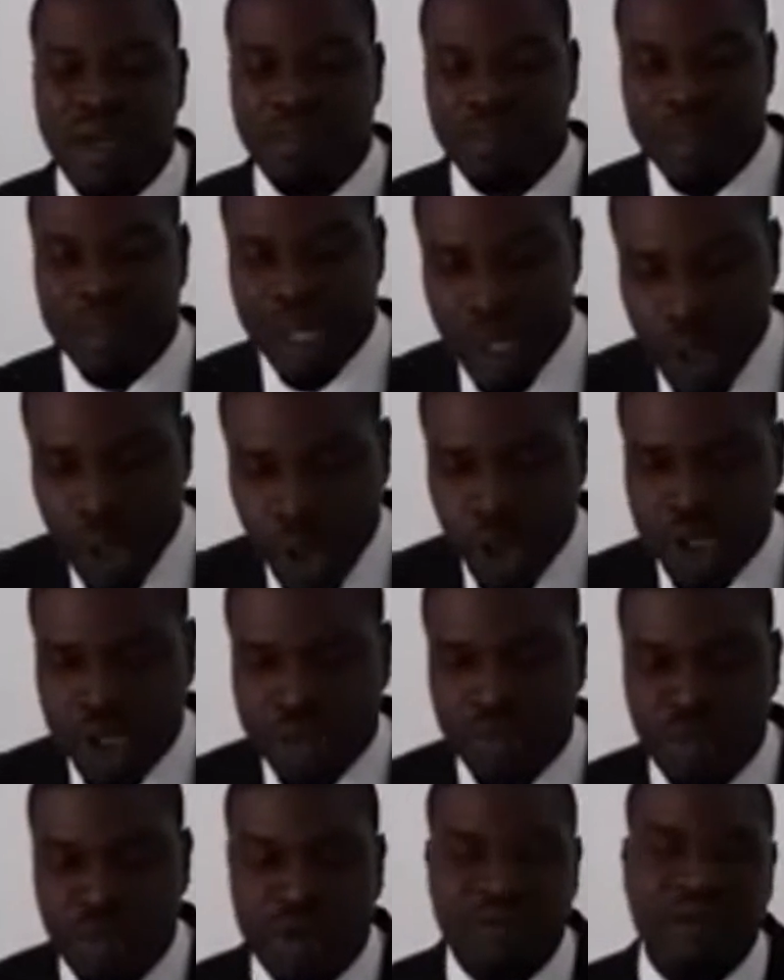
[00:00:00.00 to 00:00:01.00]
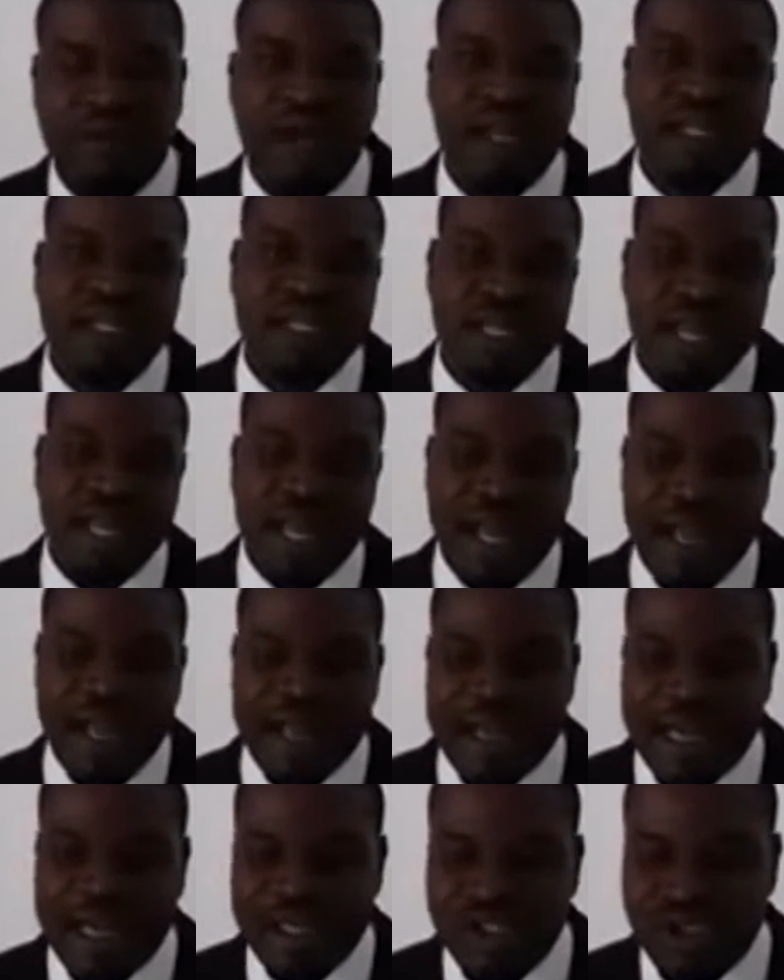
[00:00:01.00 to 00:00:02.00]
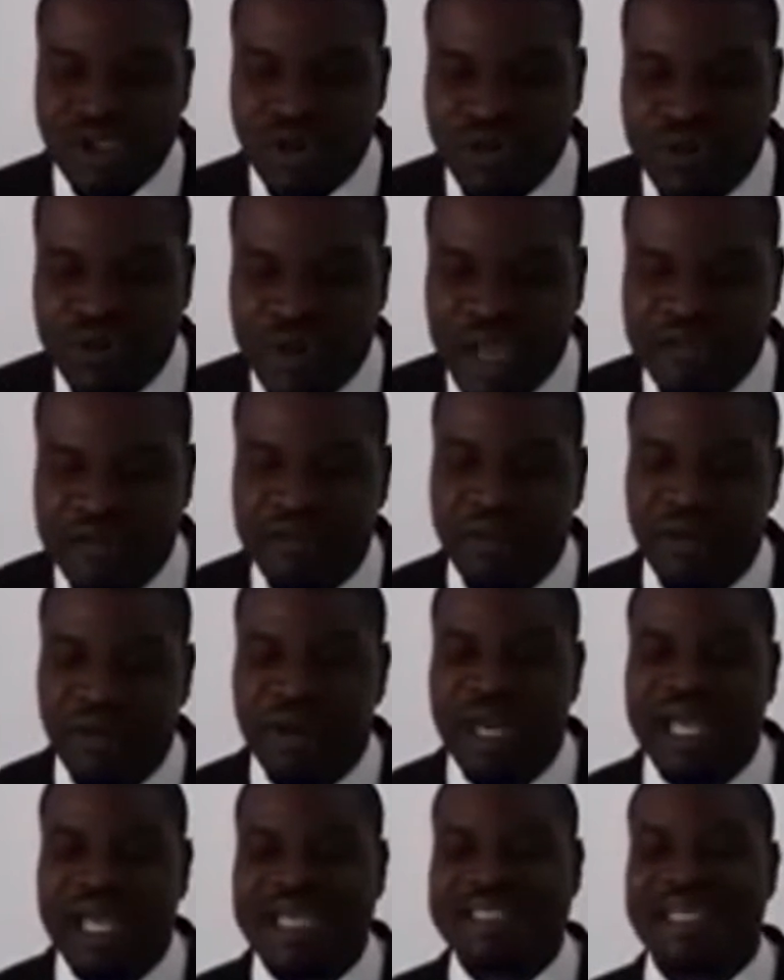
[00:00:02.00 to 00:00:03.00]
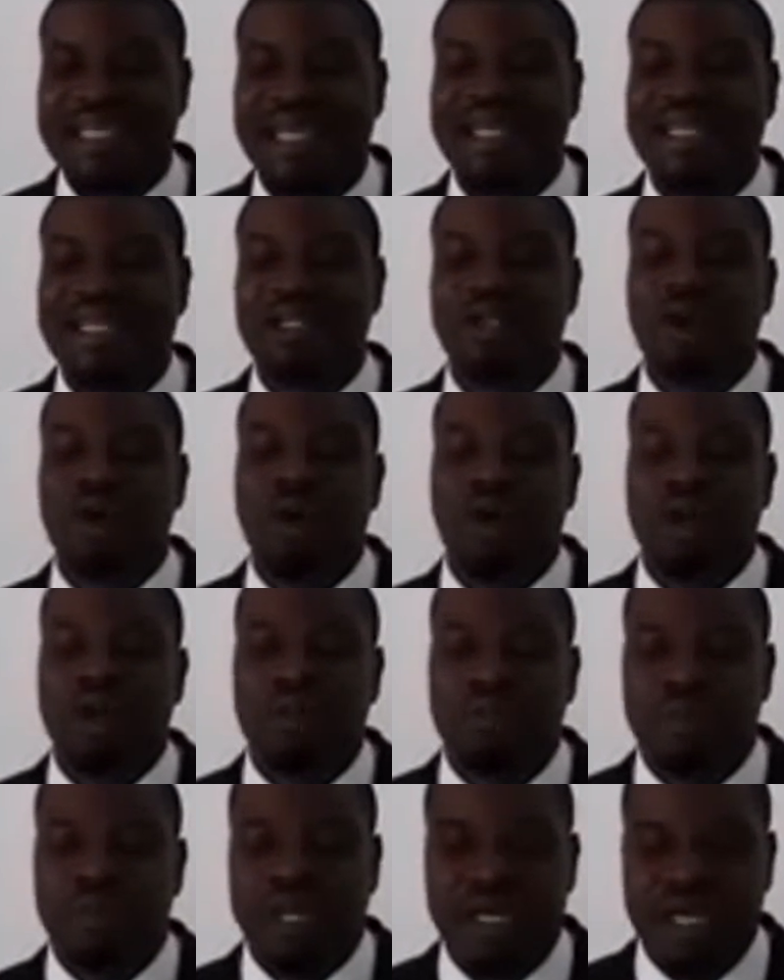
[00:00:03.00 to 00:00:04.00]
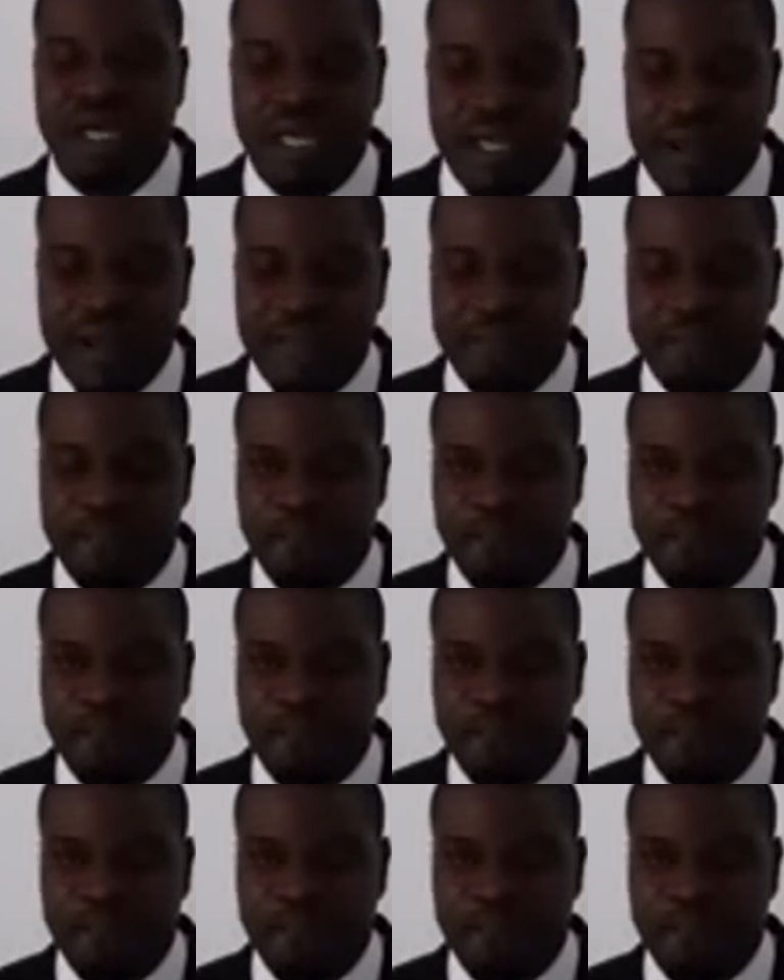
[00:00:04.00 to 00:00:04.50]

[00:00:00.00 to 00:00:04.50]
below the poverty line and surviving on less than $1 per day.